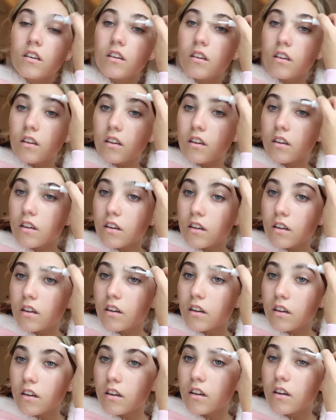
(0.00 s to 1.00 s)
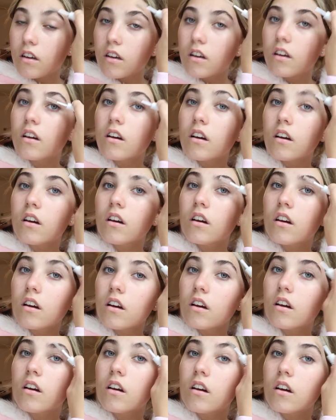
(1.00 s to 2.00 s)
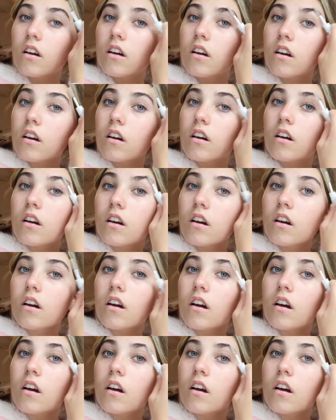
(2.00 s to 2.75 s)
[no speech]